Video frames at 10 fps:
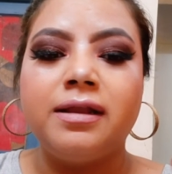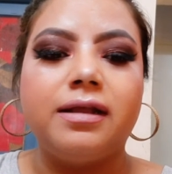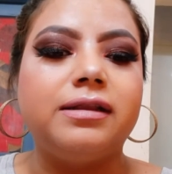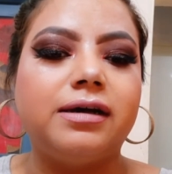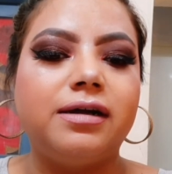
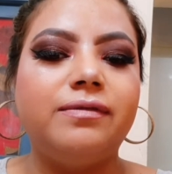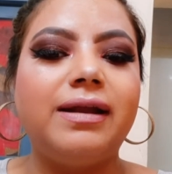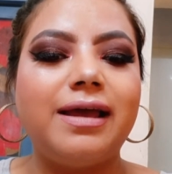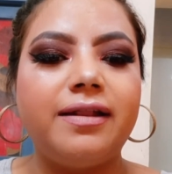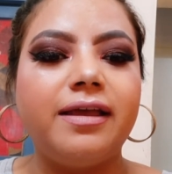The third
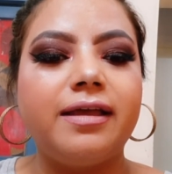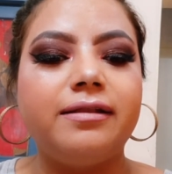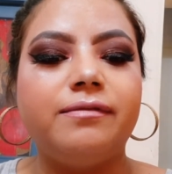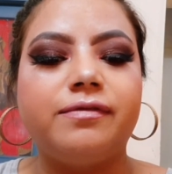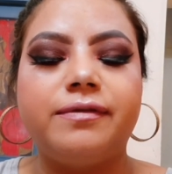one, I think
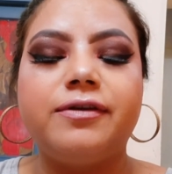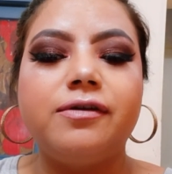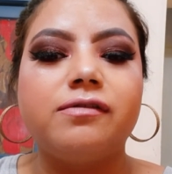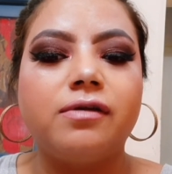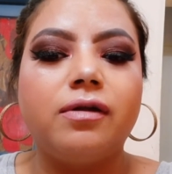this video
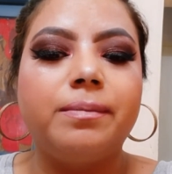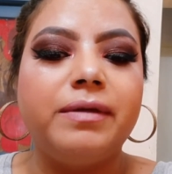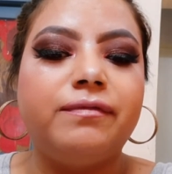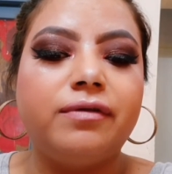is gonna be